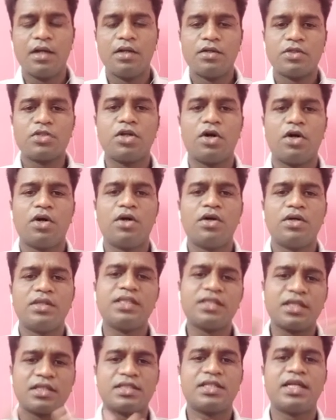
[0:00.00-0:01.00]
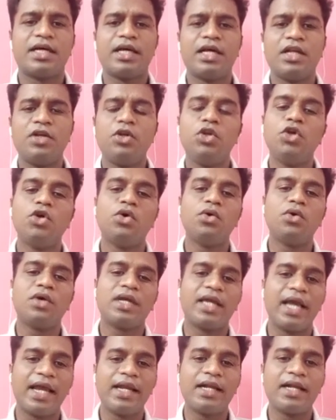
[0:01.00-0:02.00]
So this is the new
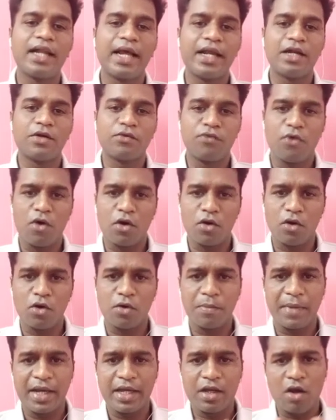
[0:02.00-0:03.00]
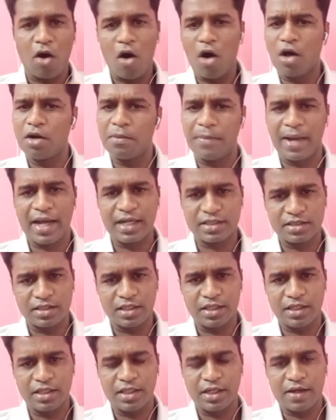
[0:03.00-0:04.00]
guideline followed by all banks
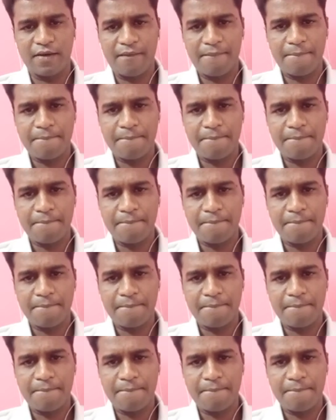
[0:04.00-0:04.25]
in India.